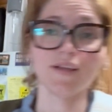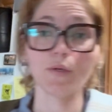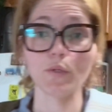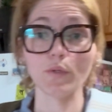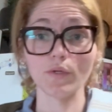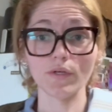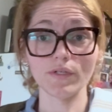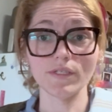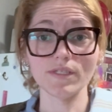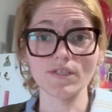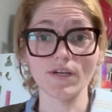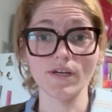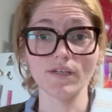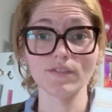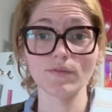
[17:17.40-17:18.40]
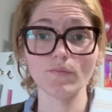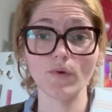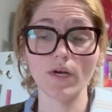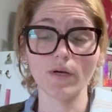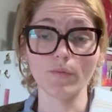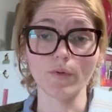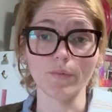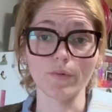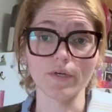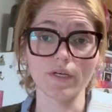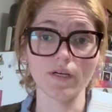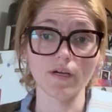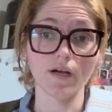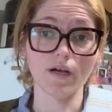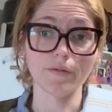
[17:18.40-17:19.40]
we already saw, we
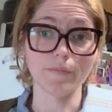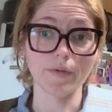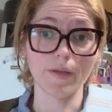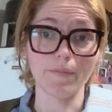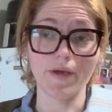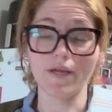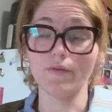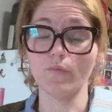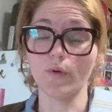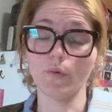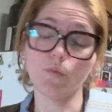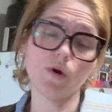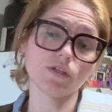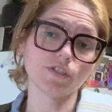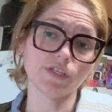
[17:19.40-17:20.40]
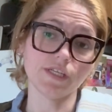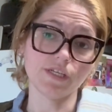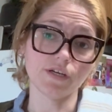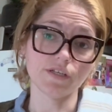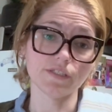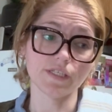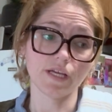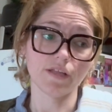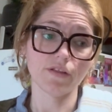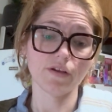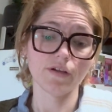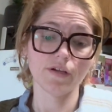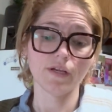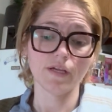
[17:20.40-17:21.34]
were on my bed and we were watching ER together.